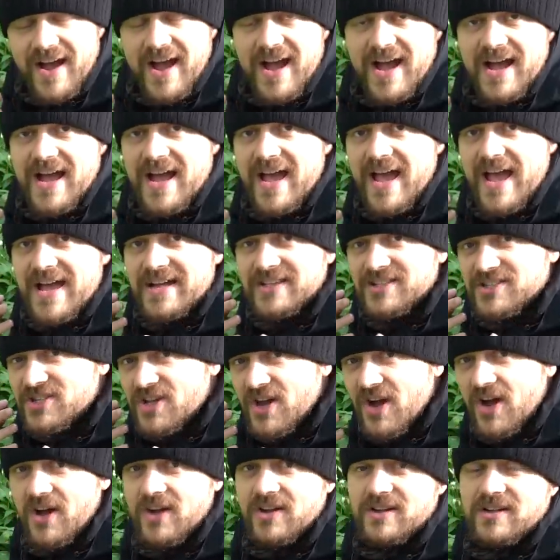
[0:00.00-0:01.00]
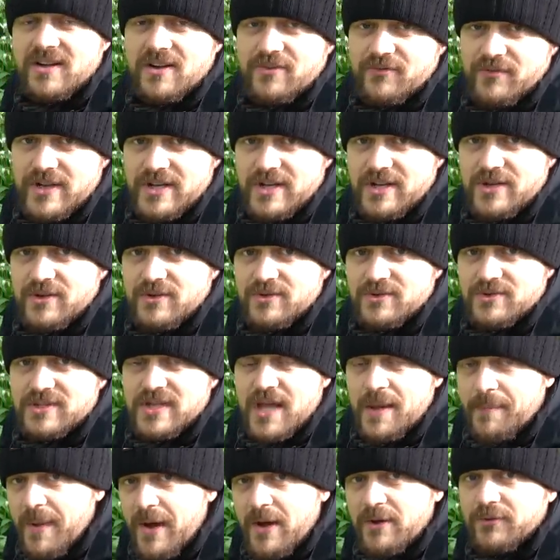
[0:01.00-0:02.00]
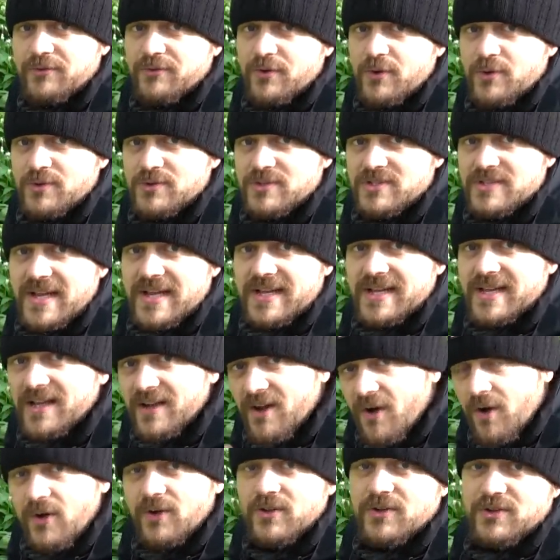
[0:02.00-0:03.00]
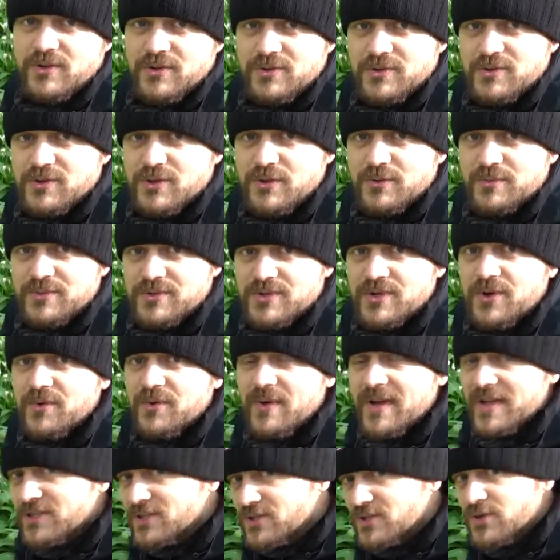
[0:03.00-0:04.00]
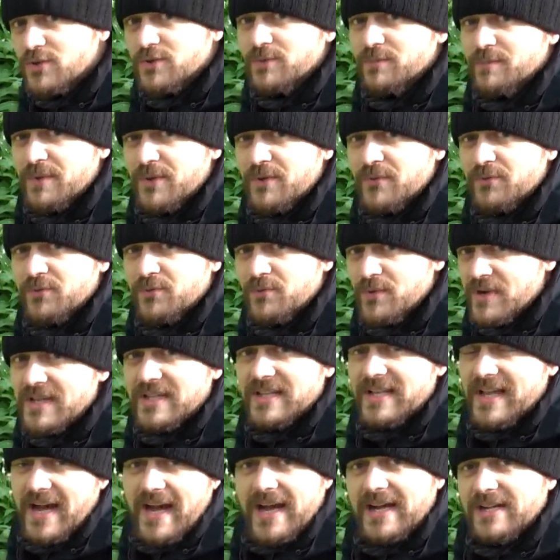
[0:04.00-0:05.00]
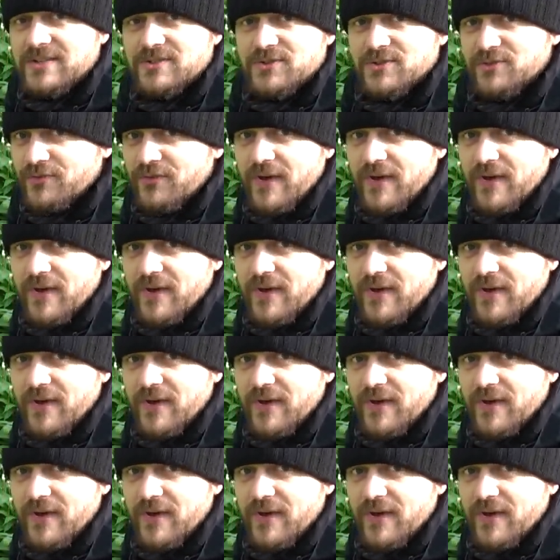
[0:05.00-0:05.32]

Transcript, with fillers: are a ton of videos about focus stacking on YouTube, so it shouldn't be really hard to